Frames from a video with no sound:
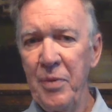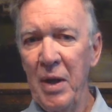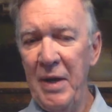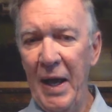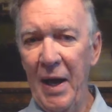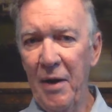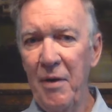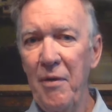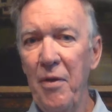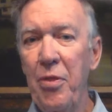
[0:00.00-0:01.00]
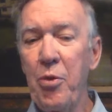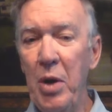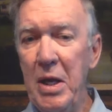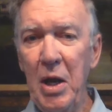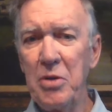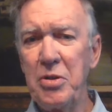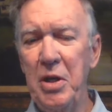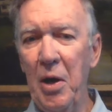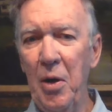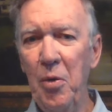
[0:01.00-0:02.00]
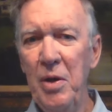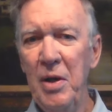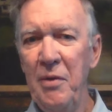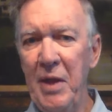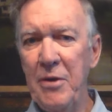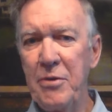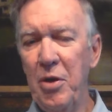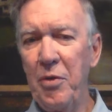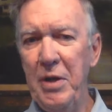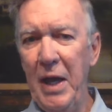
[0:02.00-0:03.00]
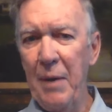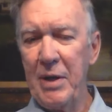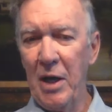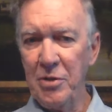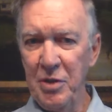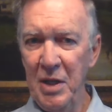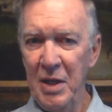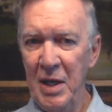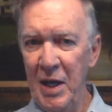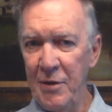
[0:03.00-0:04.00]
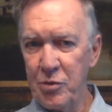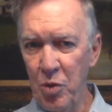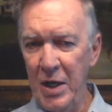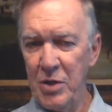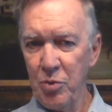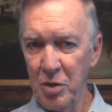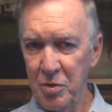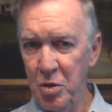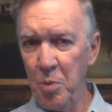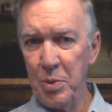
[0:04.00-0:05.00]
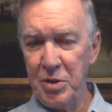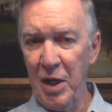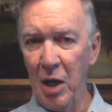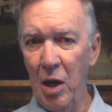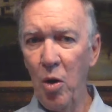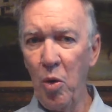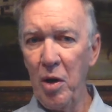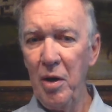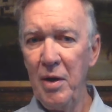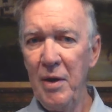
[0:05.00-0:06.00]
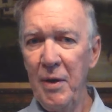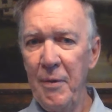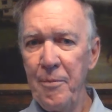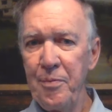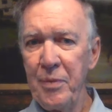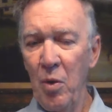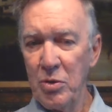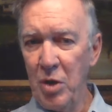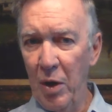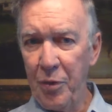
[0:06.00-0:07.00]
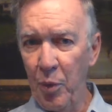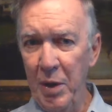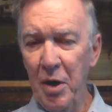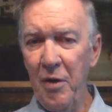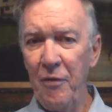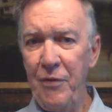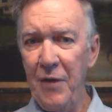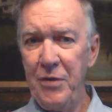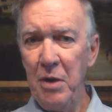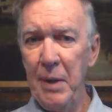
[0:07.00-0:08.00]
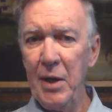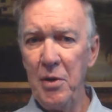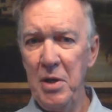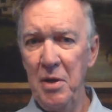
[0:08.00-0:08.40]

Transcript: Now, three years ago, the interest on the debt, because interest rates were two percent lower, was only three hundred fifty billion dollars.